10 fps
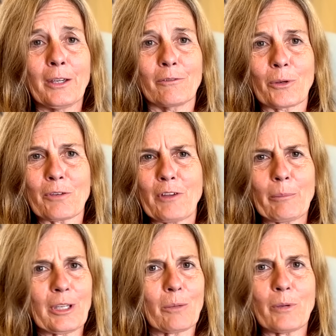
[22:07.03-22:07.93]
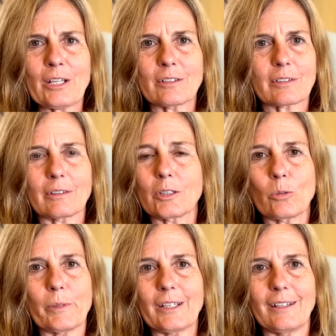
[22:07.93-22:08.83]
where the family can pay just a little
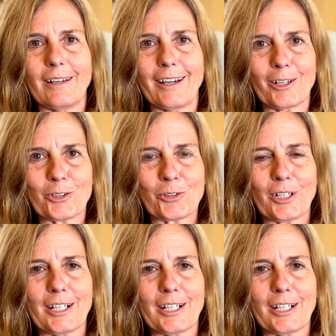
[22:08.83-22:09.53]
bit extra